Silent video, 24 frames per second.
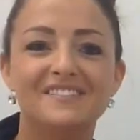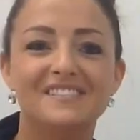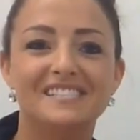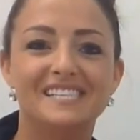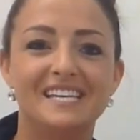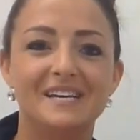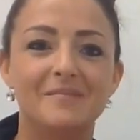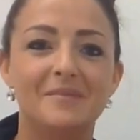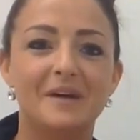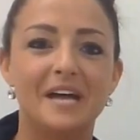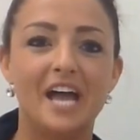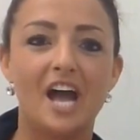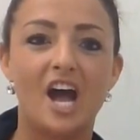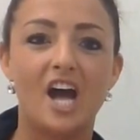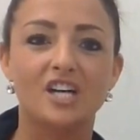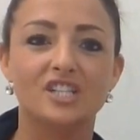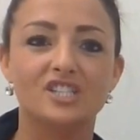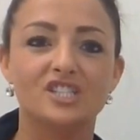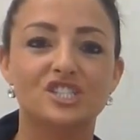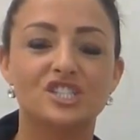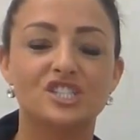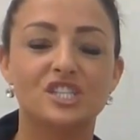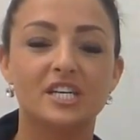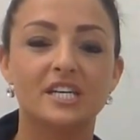standby
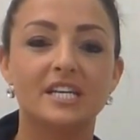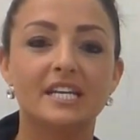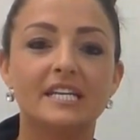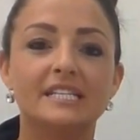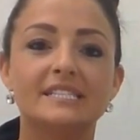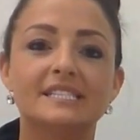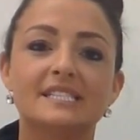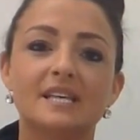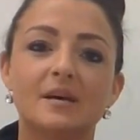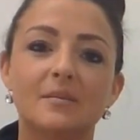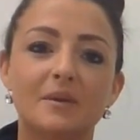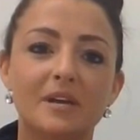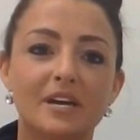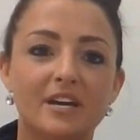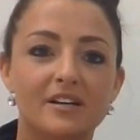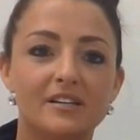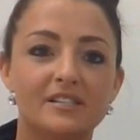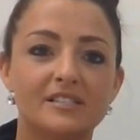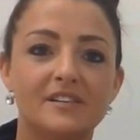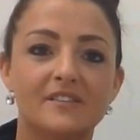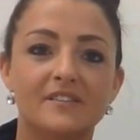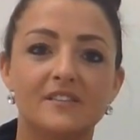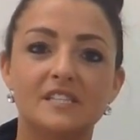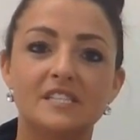oxygen, in some
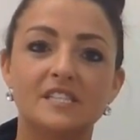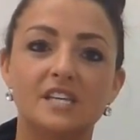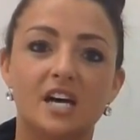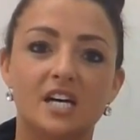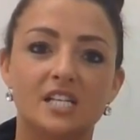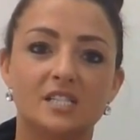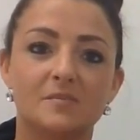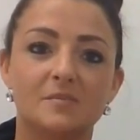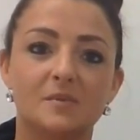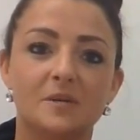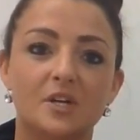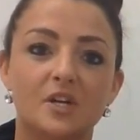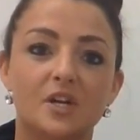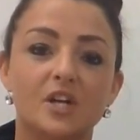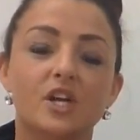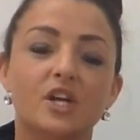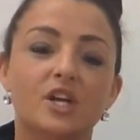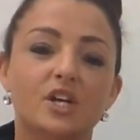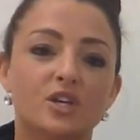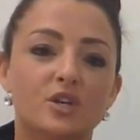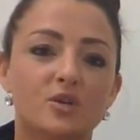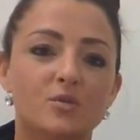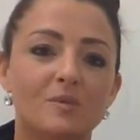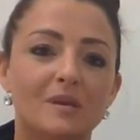areas of this hospital,
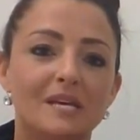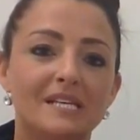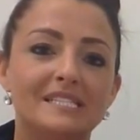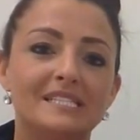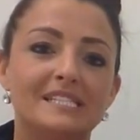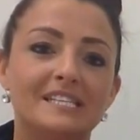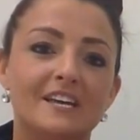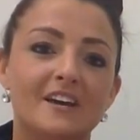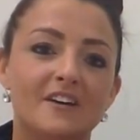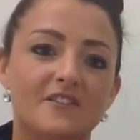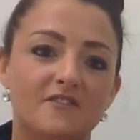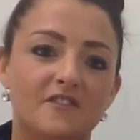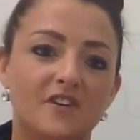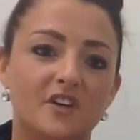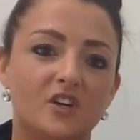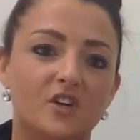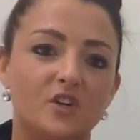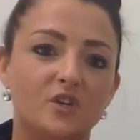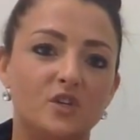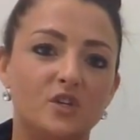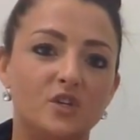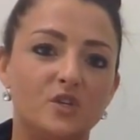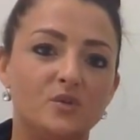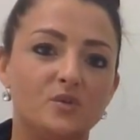you may see a
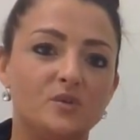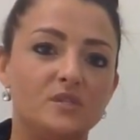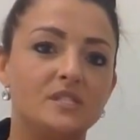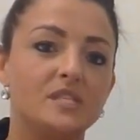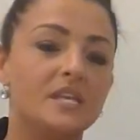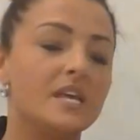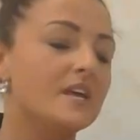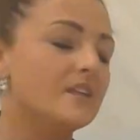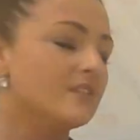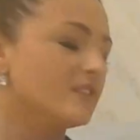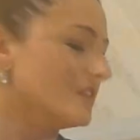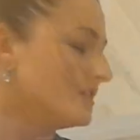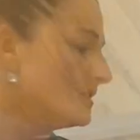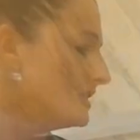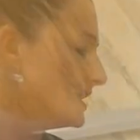funnel use. The